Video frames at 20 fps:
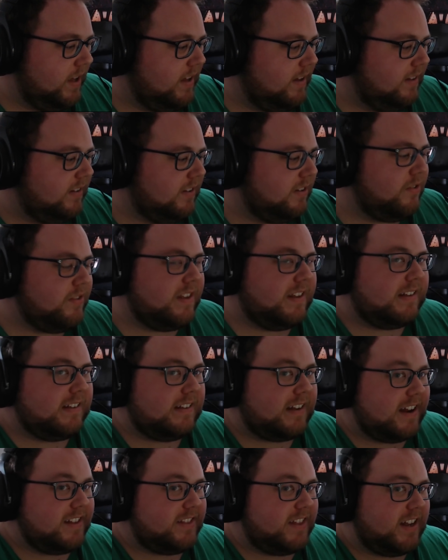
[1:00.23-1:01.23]
So the
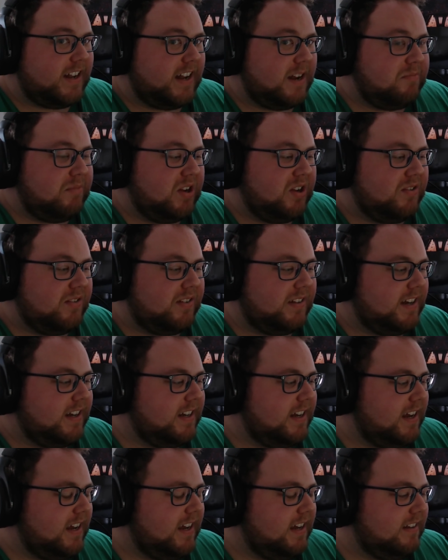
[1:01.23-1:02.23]
site that I'm
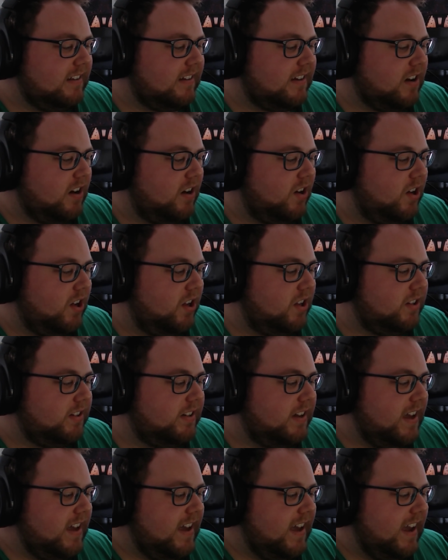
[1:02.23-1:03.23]
using is called
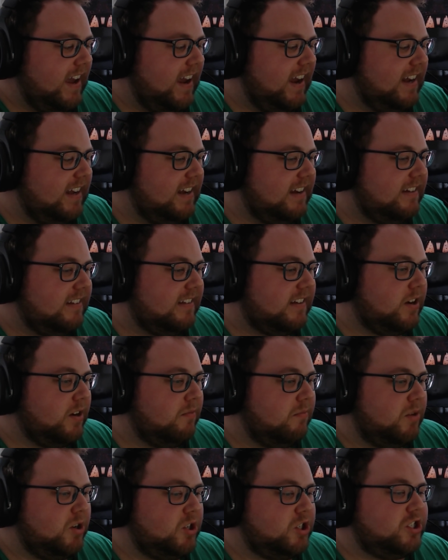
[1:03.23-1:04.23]
80s
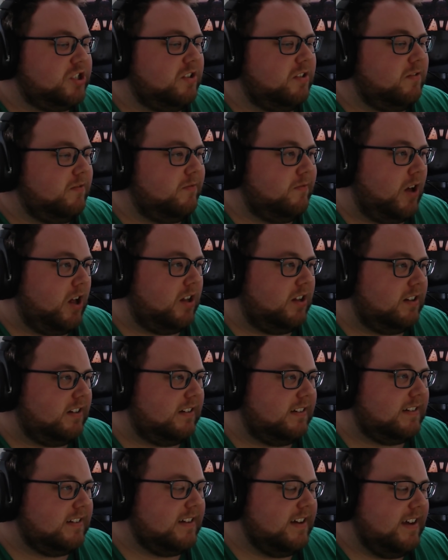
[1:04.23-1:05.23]
Commercial
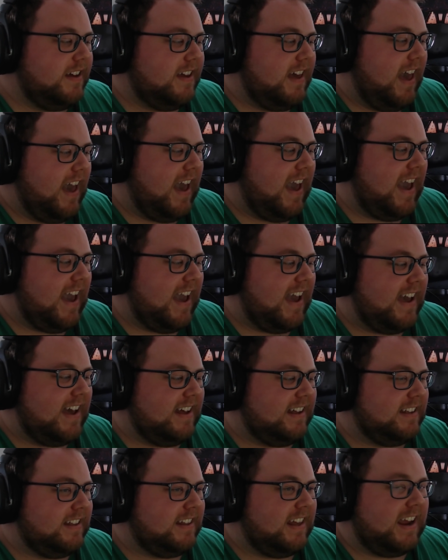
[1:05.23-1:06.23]
Vault
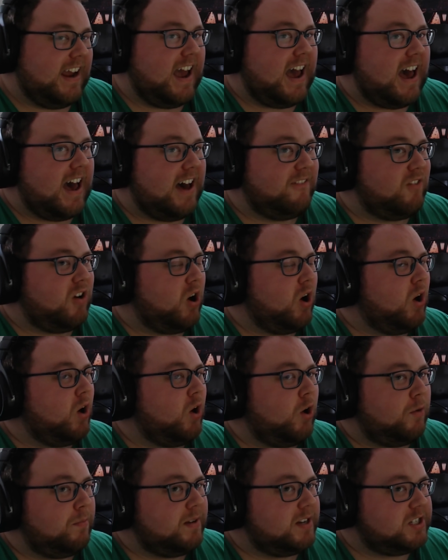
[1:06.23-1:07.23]
and they have a
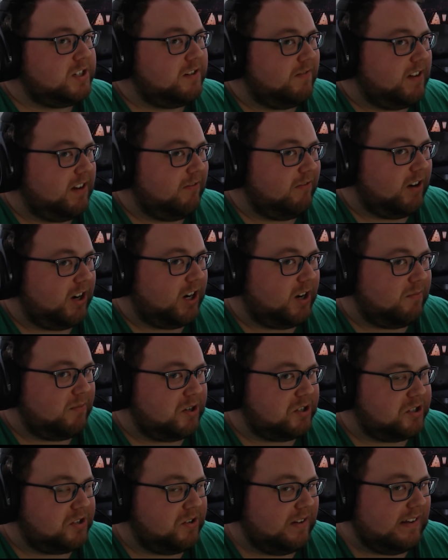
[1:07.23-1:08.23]
whole bunch of different
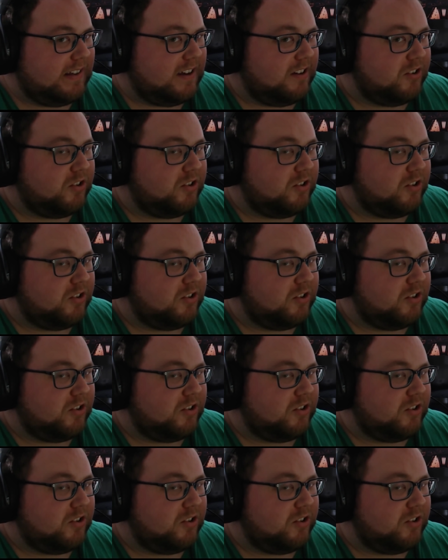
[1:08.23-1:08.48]
commercials there.